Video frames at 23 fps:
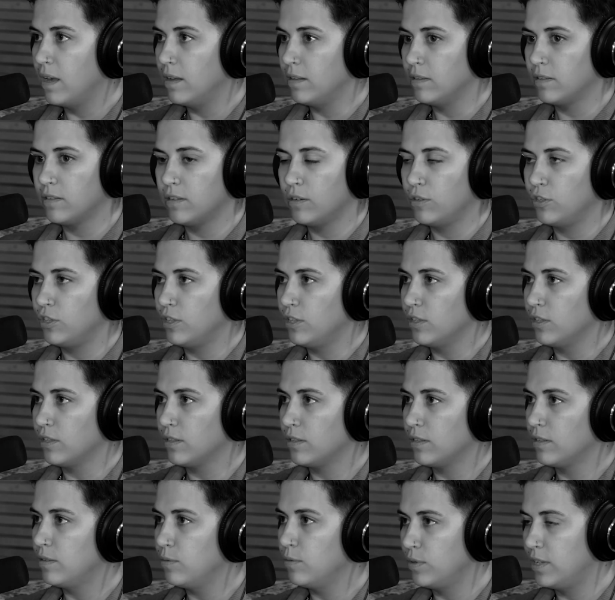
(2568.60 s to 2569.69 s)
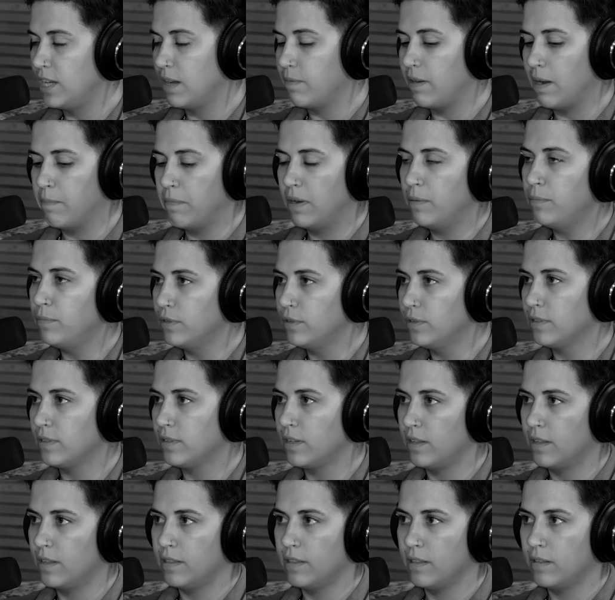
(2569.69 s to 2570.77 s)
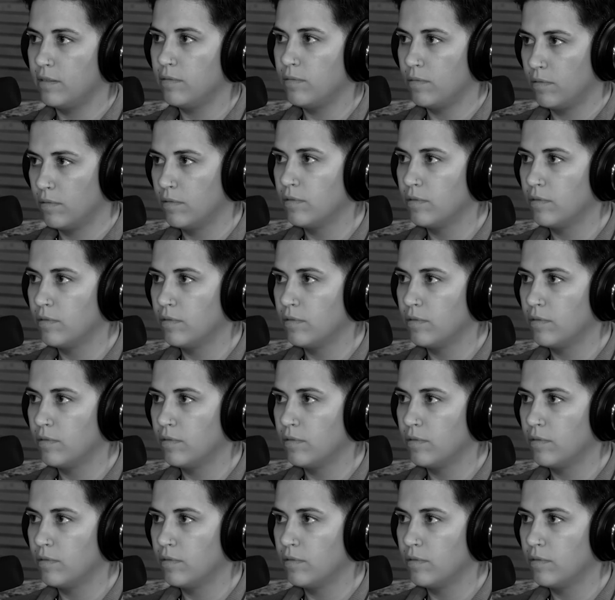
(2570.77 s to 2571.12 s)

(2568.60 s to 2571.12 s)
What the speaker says: And so she just would take my mumbles and then